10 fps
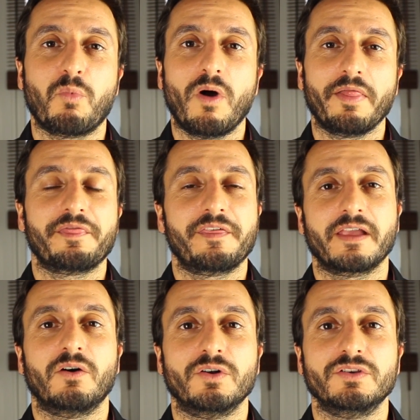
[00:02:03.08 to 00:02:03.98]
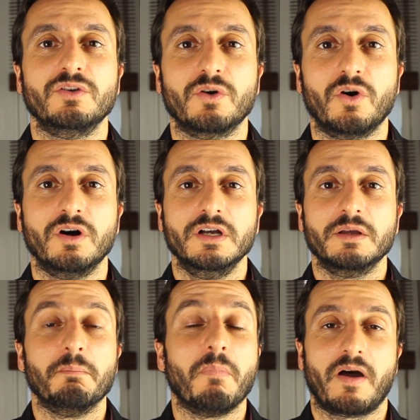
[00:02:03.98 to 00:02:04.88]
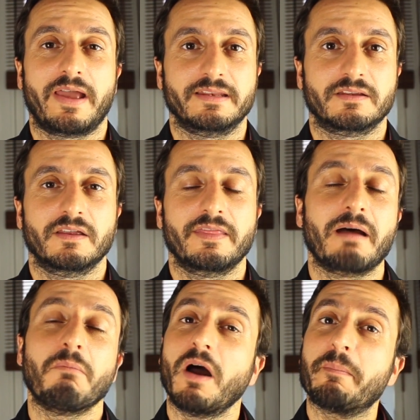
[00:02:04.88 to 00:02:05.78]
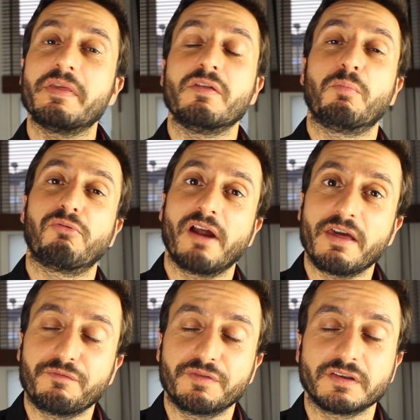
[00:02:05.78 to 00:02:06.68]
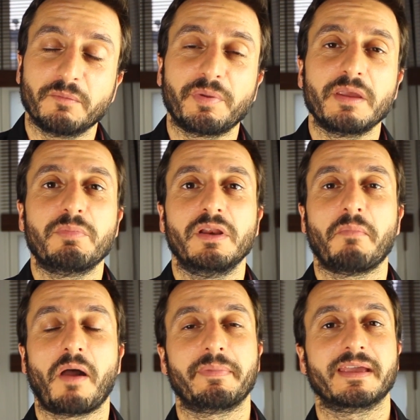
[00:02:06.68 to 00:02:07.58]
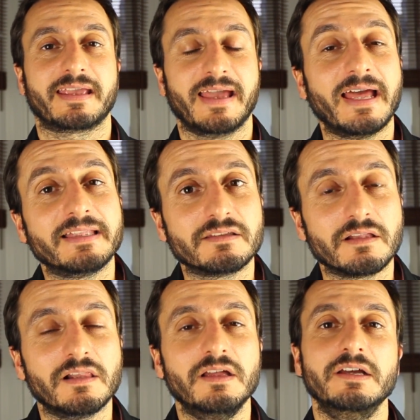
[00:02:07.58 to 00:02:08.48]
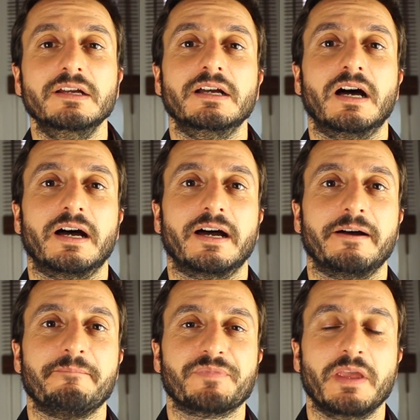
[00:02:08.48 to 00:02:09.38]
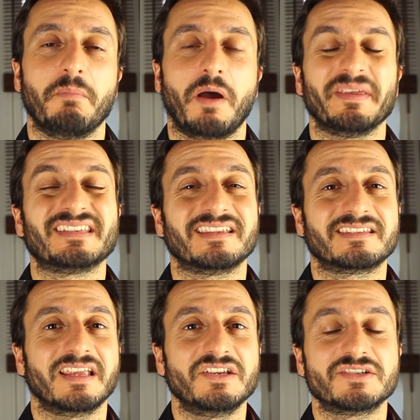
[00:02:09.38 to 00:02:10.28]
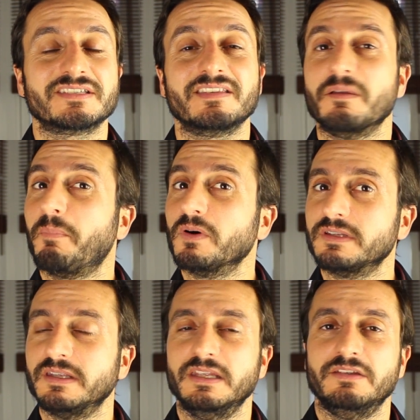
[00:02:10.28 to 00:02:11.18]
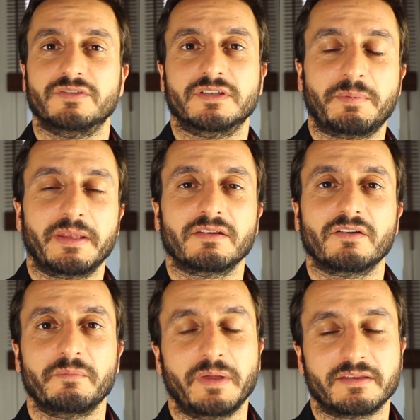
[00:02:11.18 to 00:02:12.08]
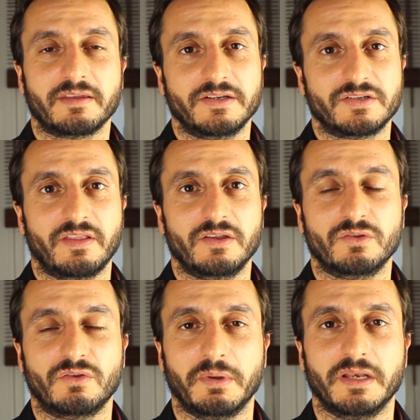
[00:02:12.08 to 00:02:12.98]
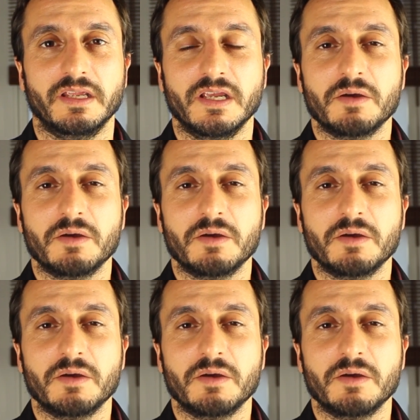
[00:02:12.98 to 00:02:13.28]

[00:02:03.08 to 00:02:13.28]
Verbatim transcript: one thing on your mind. That might be the breath for some people, it might be a candle, um, it might be sensations in the body even, depending on the meditation that you're doing.